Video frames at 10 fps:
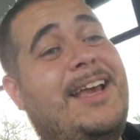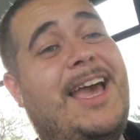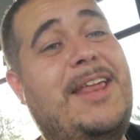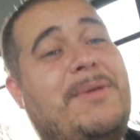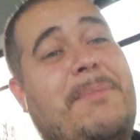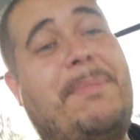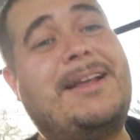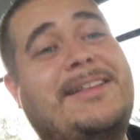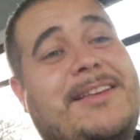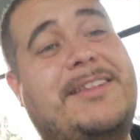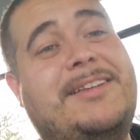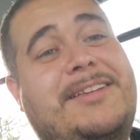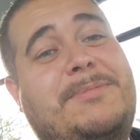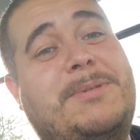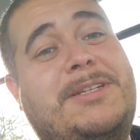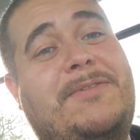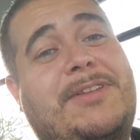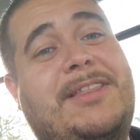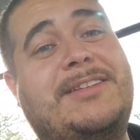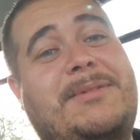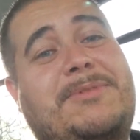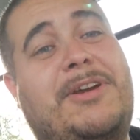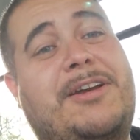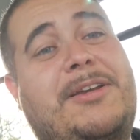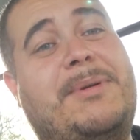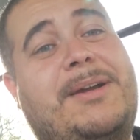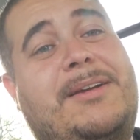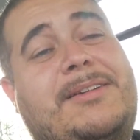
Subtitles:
Anyway, back to the specific things I'm talking about.